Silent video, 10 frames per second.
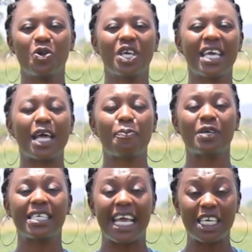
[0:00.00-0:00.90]
looking at
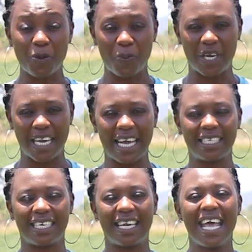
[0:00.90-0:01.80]
potato
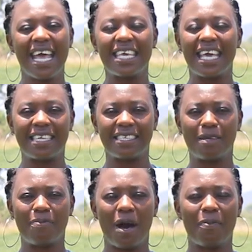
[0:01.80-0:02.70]
production here in
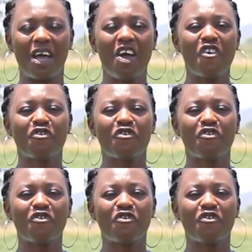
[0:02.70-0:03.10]
Zimbabwe.